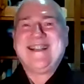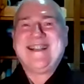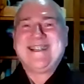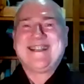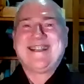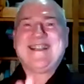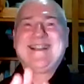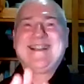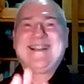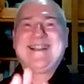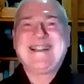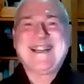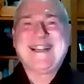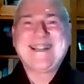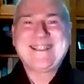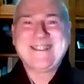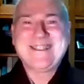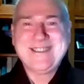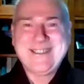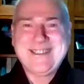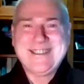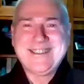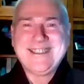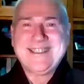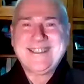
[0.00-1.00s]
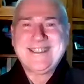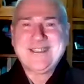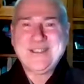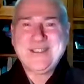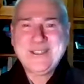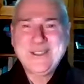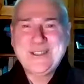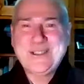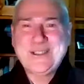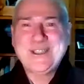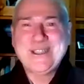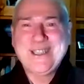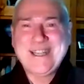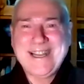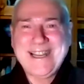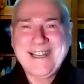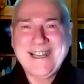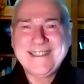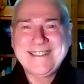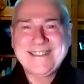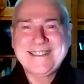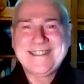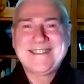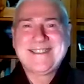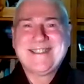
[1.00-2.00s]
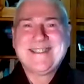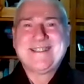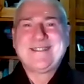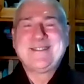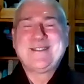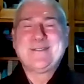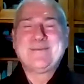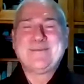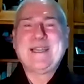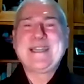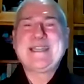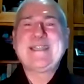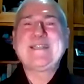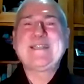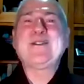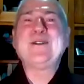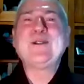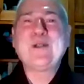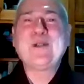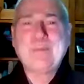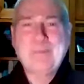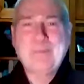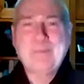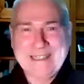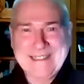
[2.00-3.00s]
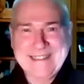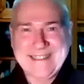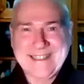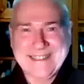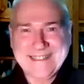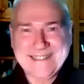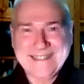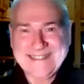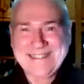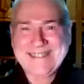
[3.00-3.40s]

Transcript: that I could utilize to make it look better,